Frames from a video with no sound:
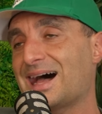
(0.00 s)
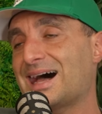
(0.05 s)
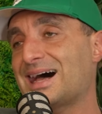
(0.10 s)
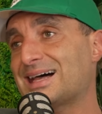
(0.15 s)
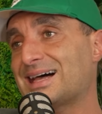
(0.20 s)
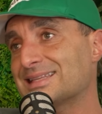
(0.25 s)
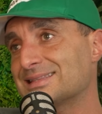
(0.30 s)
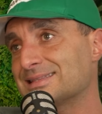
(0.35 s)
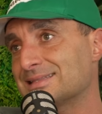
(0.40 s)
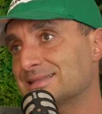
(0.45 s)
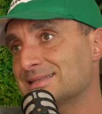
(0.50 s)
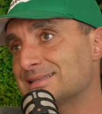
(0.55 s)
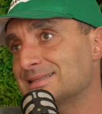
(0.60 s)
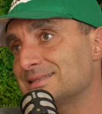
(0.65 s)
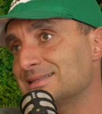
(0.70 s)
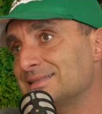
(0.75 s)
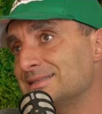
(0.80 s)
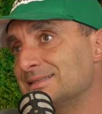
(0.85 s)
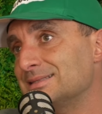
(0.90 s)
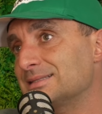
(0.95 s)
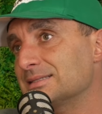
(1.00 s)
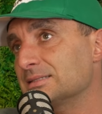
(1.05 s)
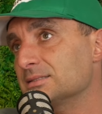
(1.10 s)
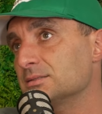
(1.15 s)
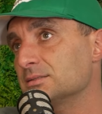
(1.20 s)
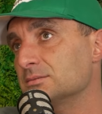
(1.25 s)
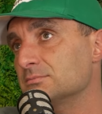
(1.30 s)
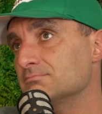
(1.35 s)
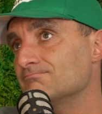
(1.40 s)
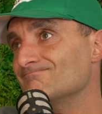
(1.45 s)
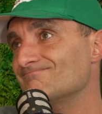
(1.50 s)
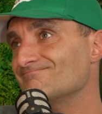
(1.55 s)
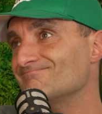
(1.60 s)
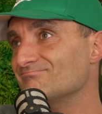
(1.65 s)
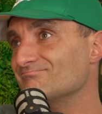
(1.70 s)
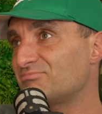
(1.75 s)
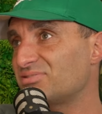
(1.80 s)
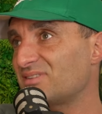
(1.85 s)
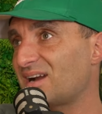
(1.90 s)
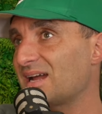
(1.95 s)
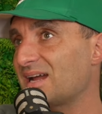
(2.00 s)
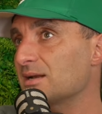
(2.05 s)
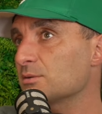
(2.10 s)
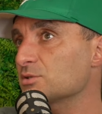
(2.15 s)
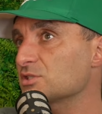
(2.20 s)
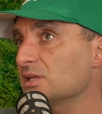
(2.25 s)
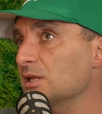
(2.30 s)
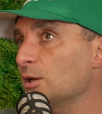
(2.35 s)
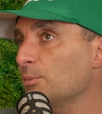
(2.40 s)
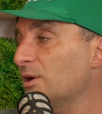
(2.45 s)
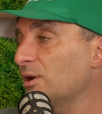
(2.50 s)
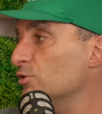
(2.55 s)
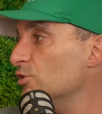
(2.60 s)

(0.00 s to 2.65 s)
And Brighton, I was a little bit